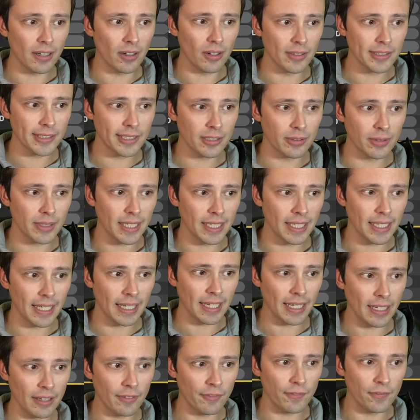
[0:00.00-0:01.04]
also
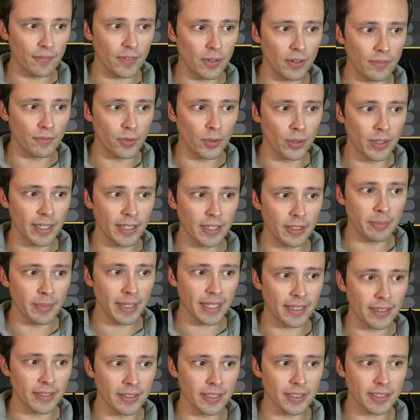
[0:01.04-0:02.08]
getting a 400
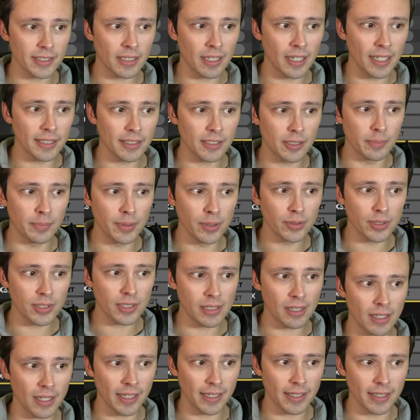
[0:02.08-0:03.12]
megahertz cut to boost
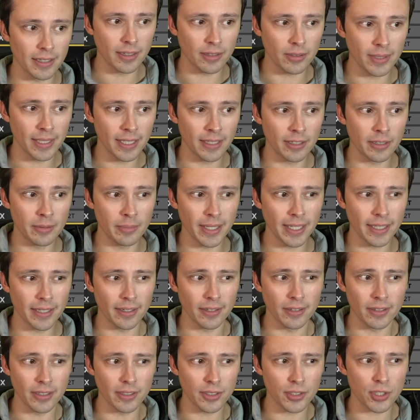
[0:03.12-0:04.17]
clock and 300
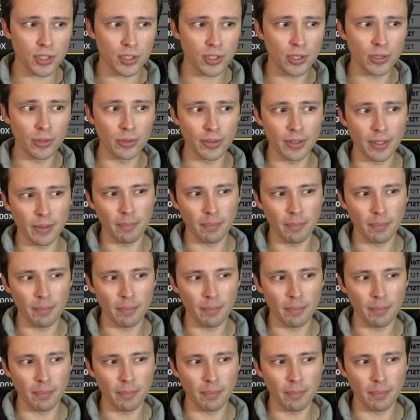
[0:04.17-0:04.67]
megahertz to the